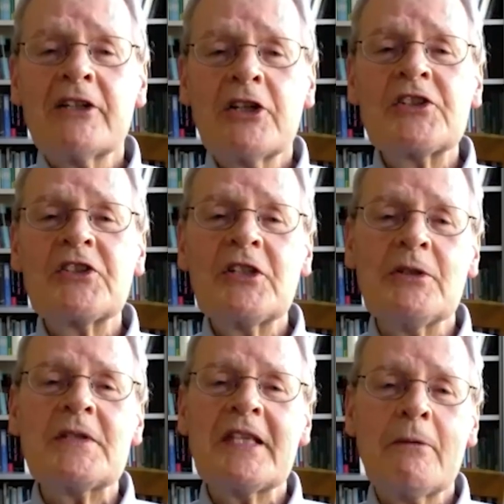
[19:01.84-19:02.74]
an
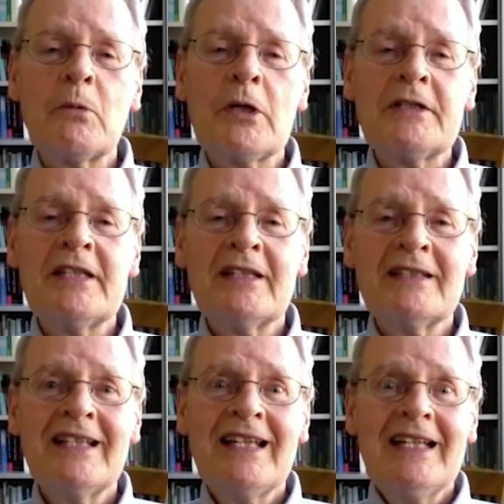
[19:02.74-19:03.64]
excuse. They weren't in
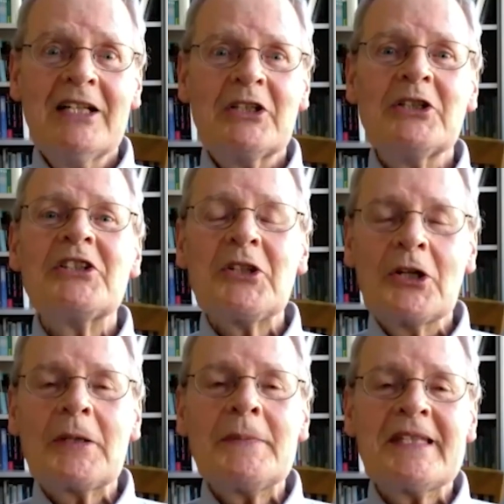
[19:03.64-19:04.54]
good
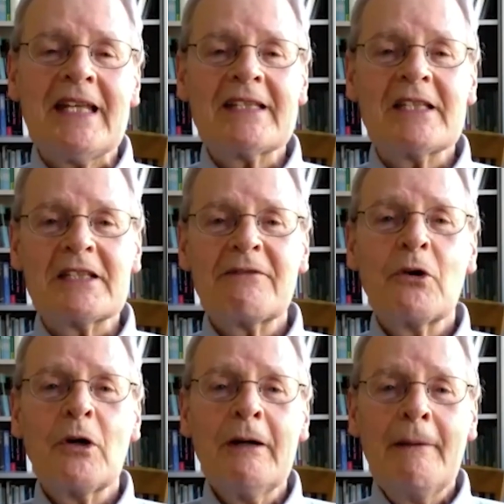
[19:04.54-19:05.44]
circumstances
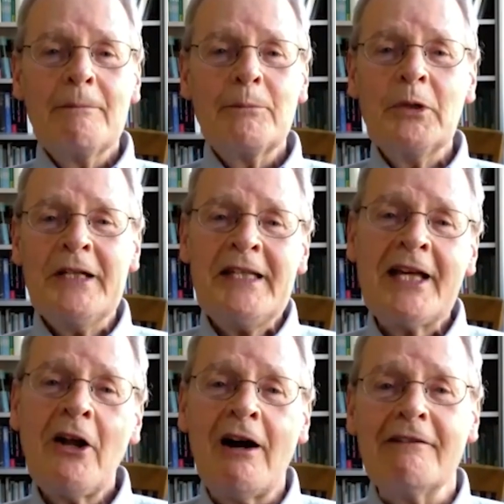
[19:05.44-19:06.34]
for pulling that
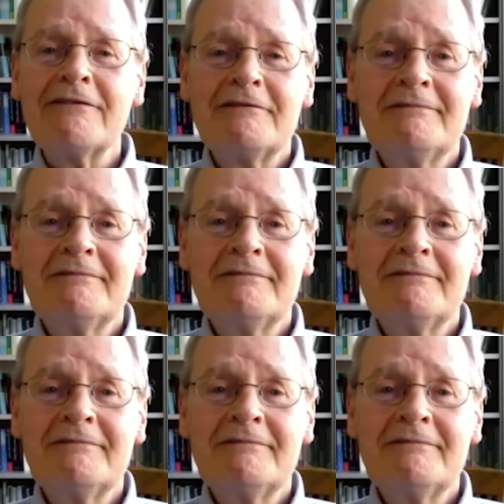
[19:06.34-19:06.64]
off.